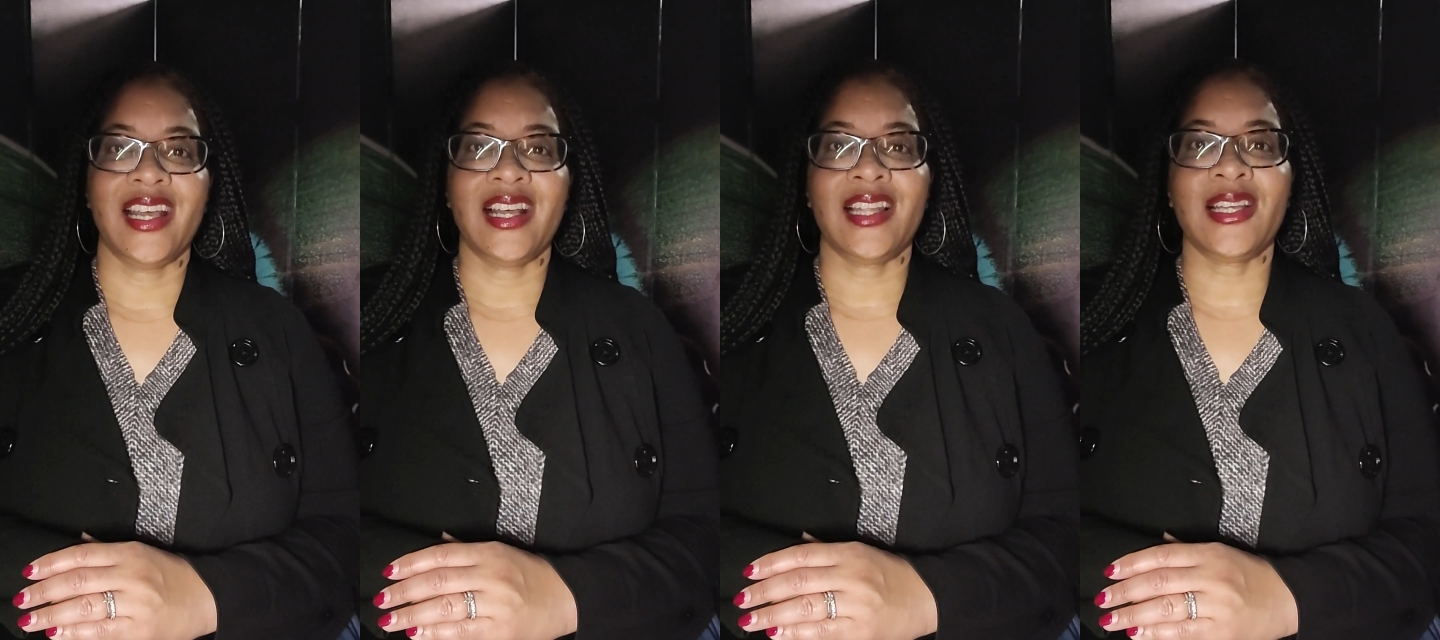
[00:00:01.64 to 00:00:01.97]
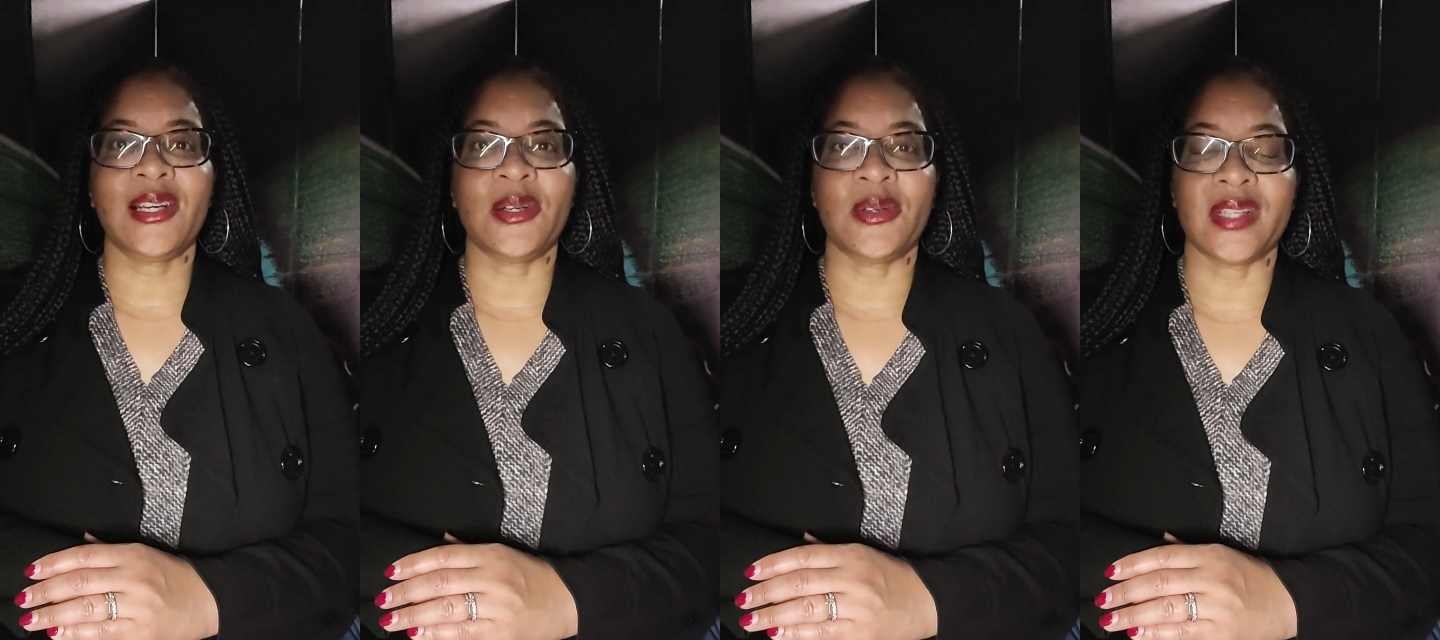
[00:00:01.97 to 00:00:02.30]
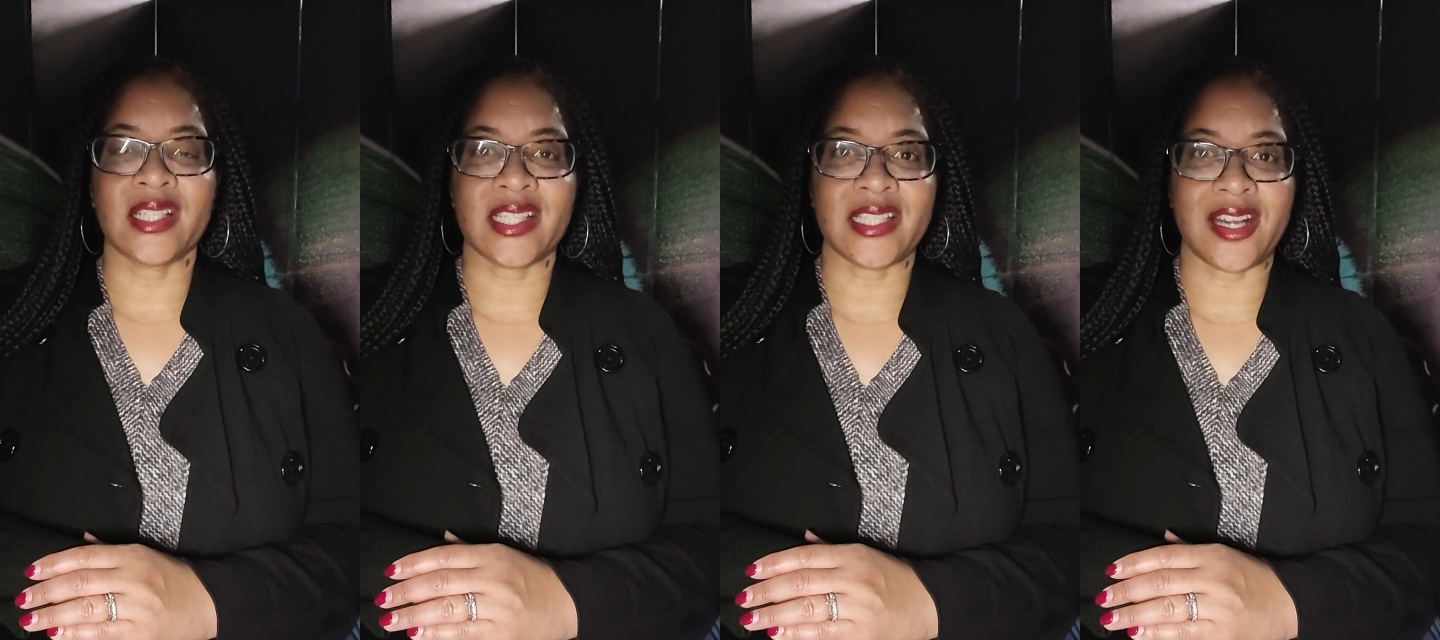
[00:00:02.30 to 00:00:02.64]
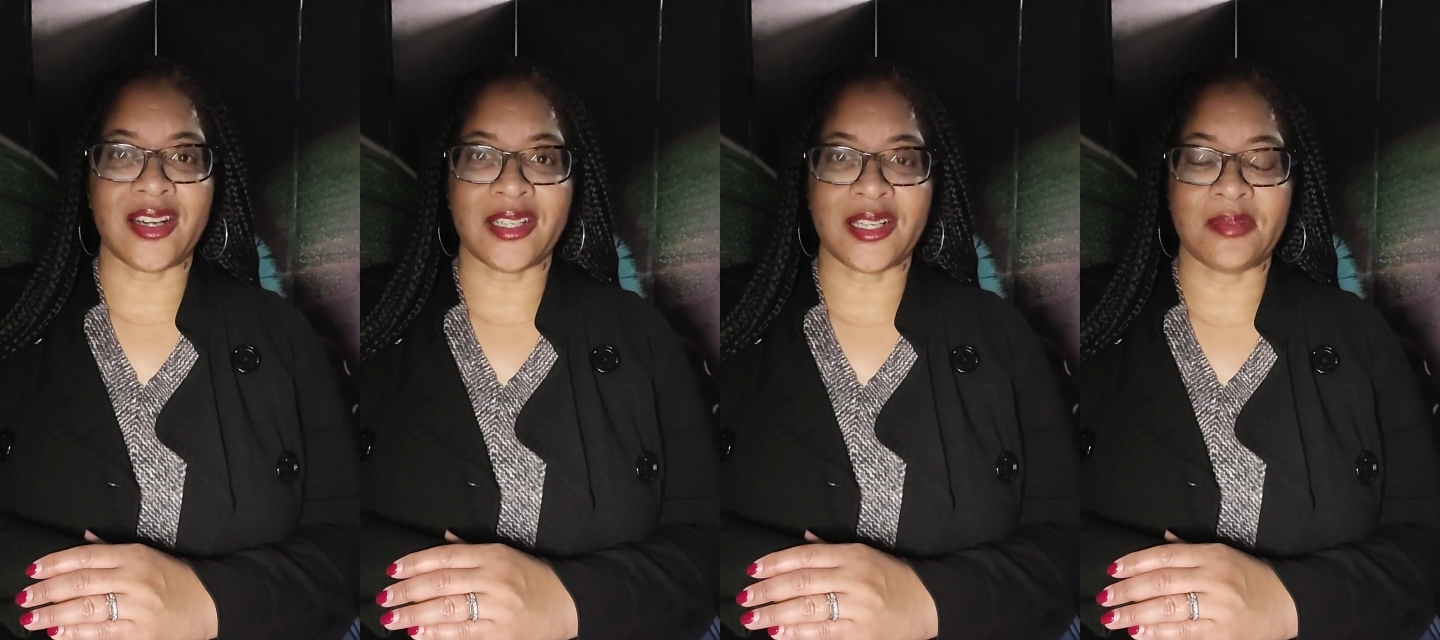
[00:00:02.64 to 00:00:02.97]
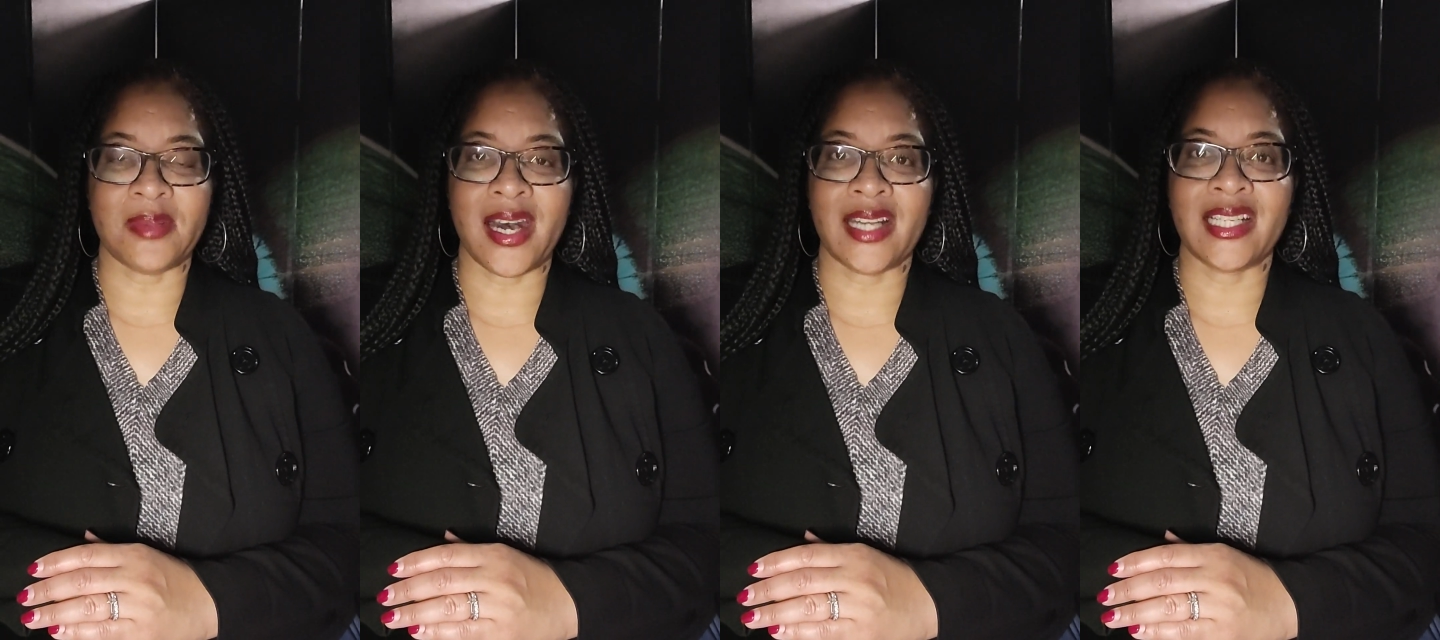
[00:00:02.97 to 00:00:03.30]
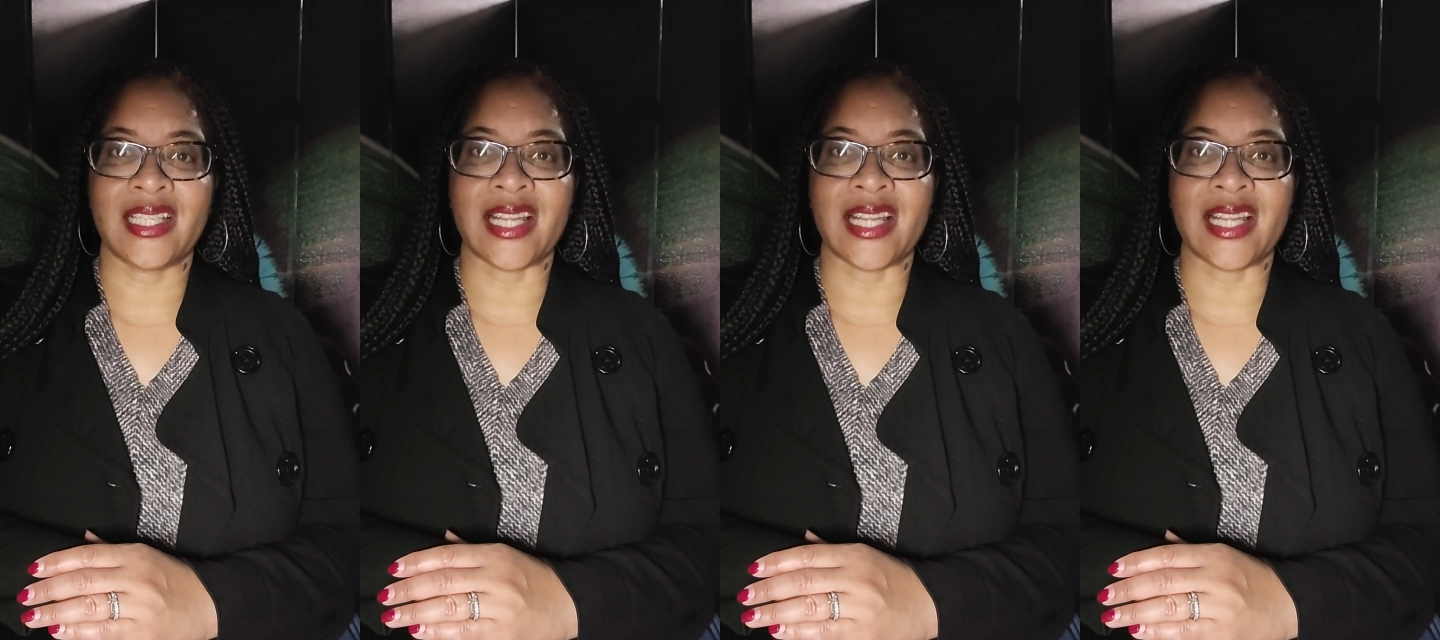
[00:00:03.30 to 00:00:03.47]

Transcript: Hello, this is Dr. Kamani,